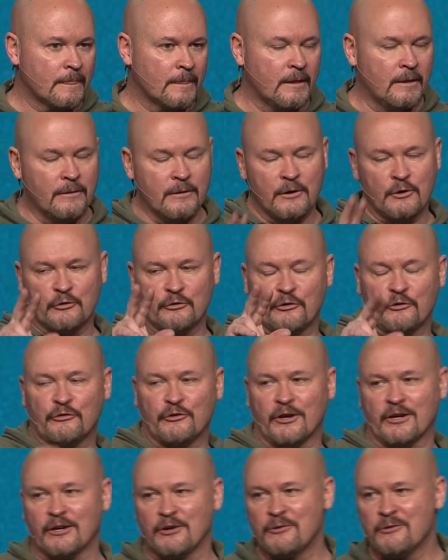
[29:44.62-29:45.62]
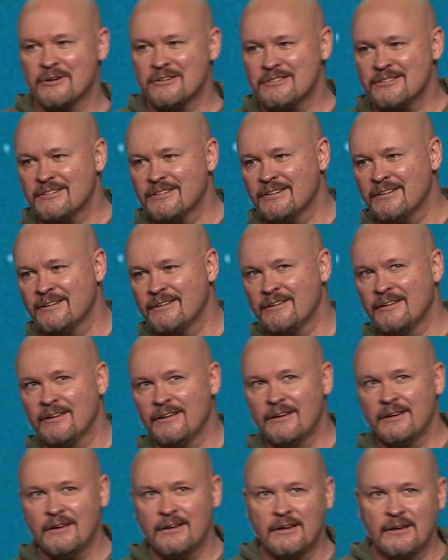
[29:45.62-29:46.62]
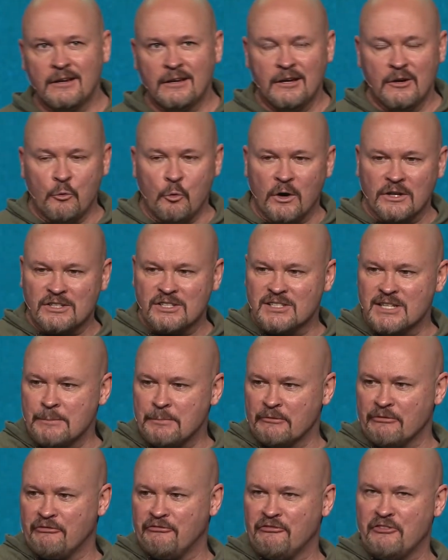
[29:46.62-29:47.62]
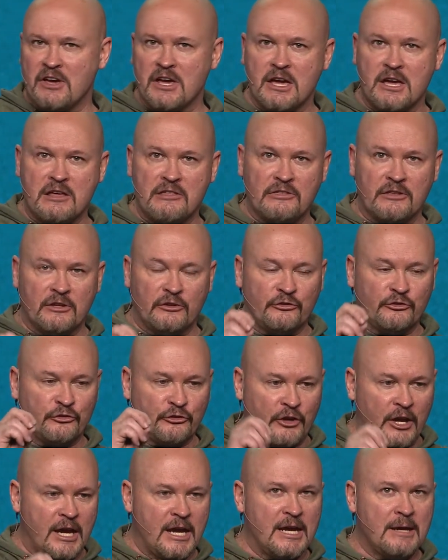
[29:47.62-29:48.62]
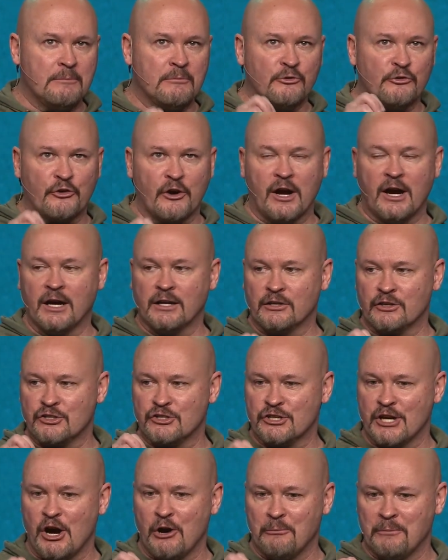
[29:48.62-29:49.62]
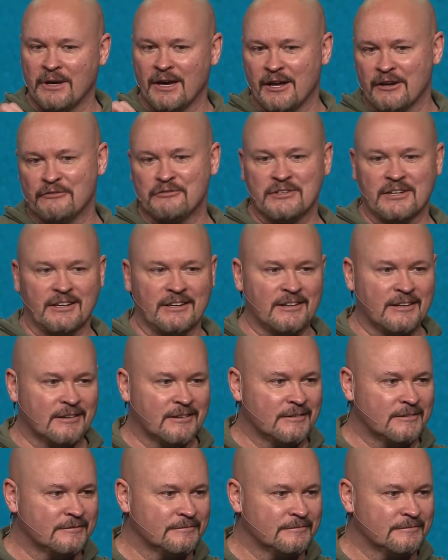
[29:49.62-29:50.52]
And then here's the second question. What step of faith is shame trying to shout me out of taking?